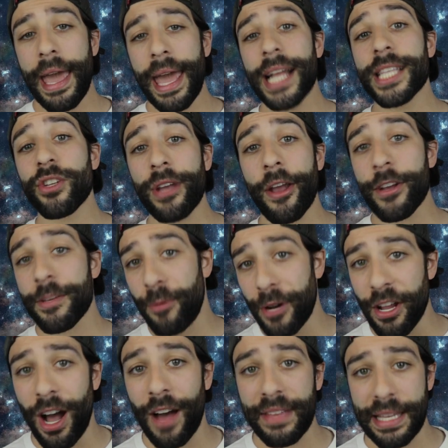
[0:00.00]
Answer here is
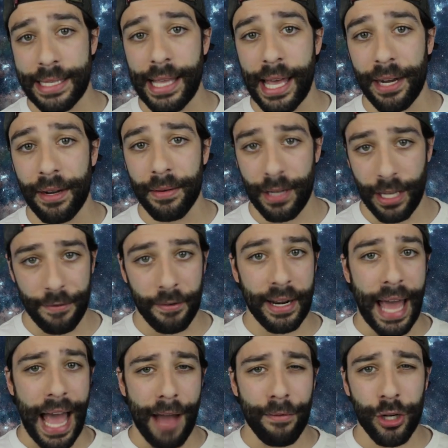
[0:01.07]
pretty obvious then. If on
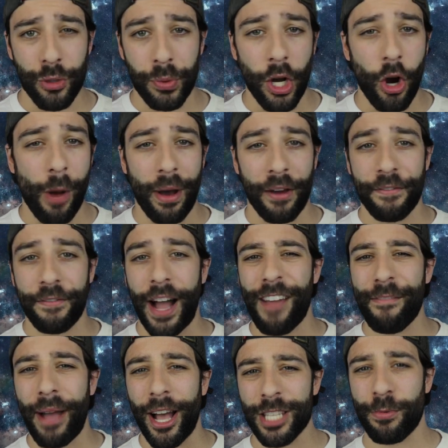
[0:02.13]
average we go about
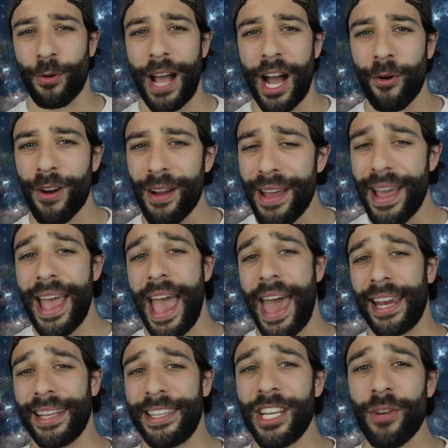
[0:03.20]
5 miles per hour,
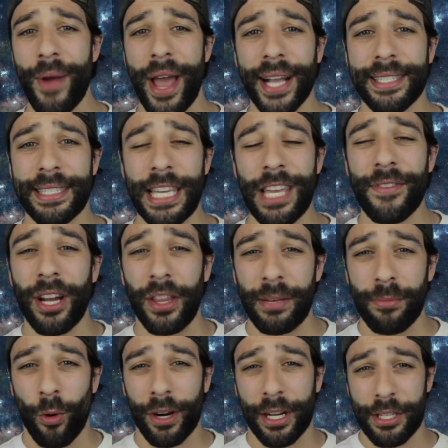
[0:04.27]
and a T-Rex, even on the
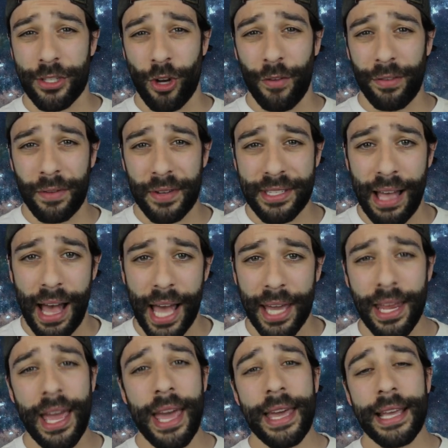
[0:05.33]
more conservative
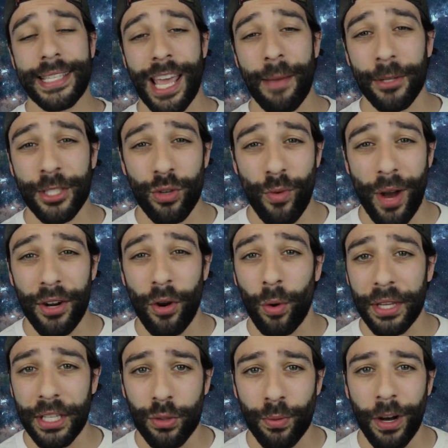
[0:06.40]
side, is able to run
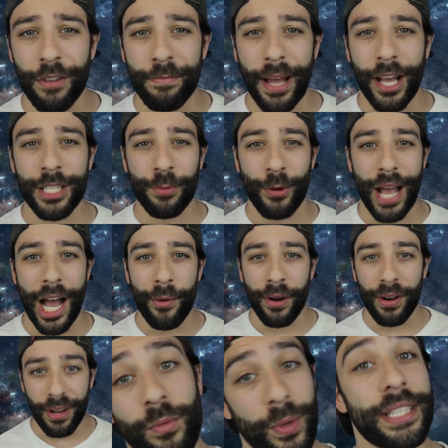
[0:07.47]
only 12 miles per
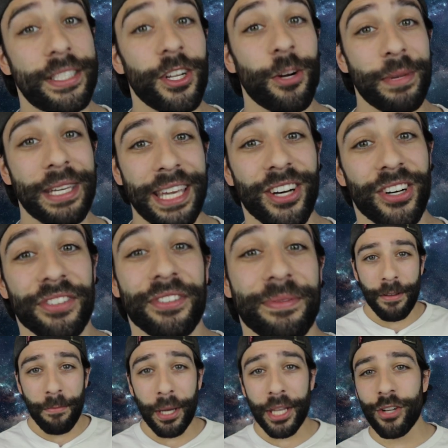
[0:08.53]
hour, we'd still be
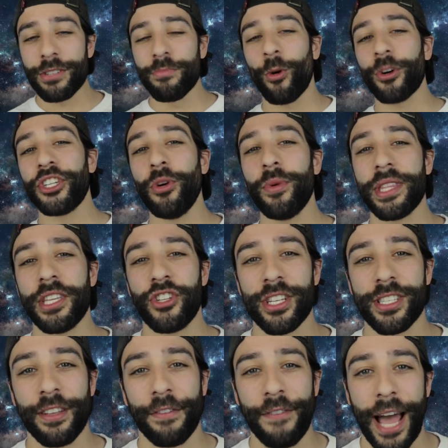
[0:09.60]
killed. But there's more to it than
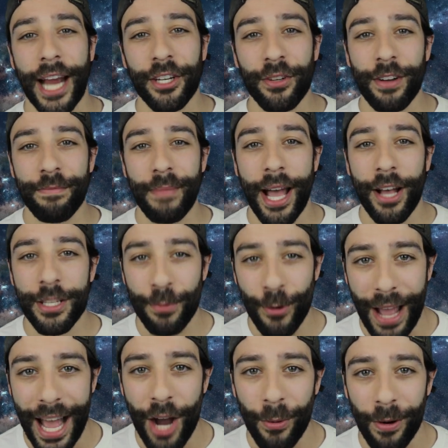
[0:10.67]
just the factor of miles per
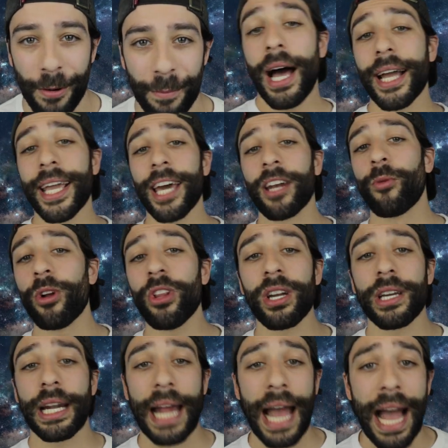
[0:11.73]
hour. Again, we're looking at